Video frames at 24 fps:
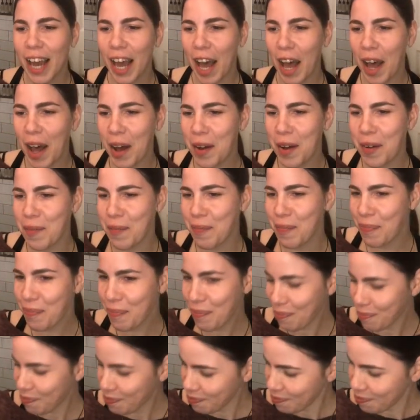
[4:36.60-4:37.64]

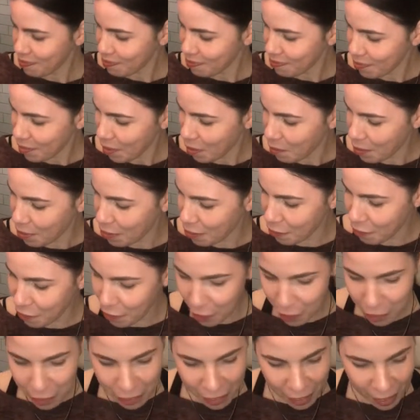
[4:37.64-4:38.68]
But the
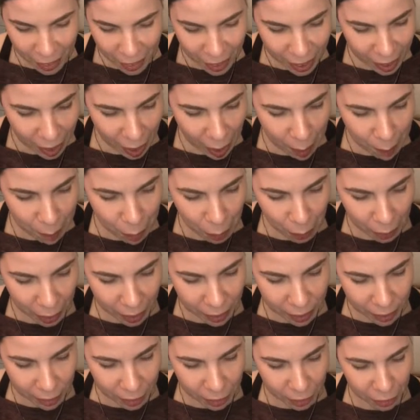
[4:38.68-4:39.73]
first thing I'm going
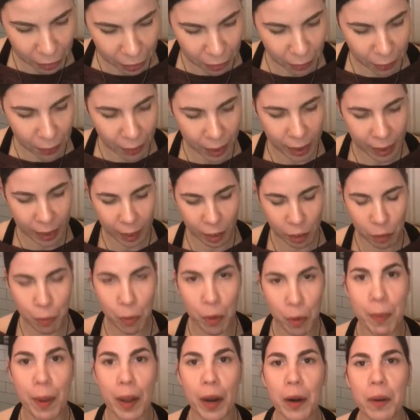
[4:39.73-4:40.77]
to do is
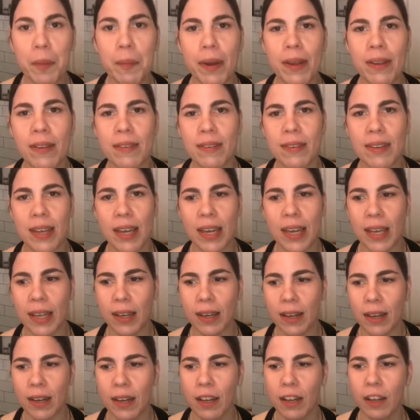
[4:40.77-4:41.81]
prepare my
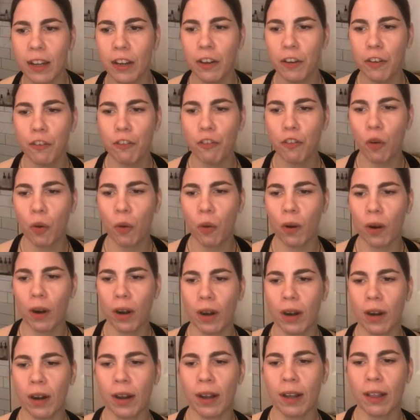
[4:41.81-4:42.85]
skin
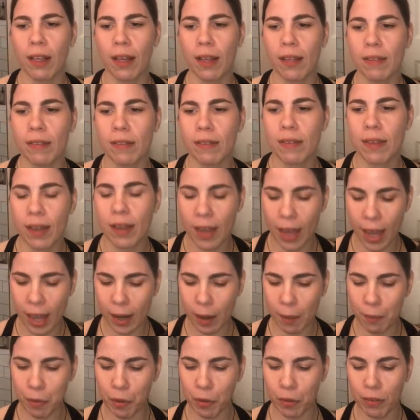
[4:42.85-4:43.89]
for a cleanse. And
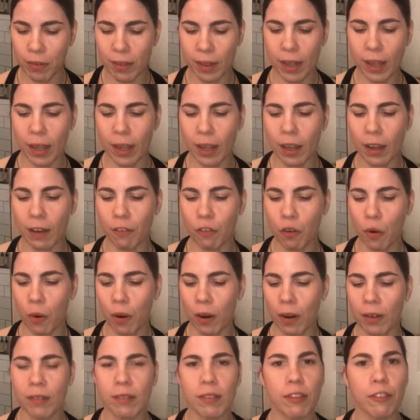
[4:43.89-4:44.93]
I'm using, of
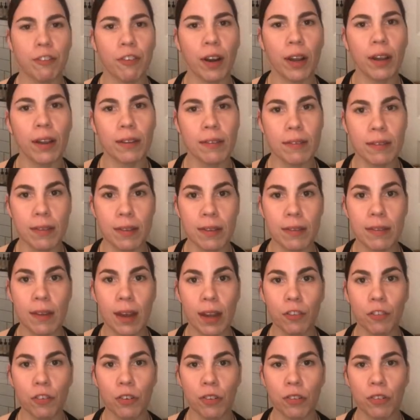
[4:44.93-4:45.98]
course, the frankincense
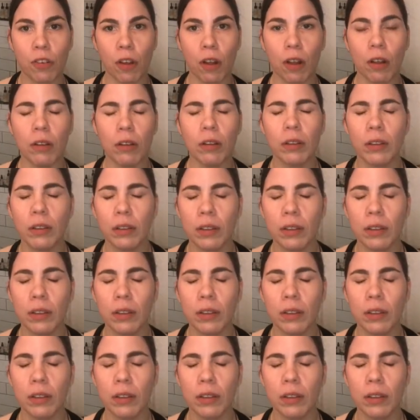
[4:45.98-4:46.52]
hydrosol.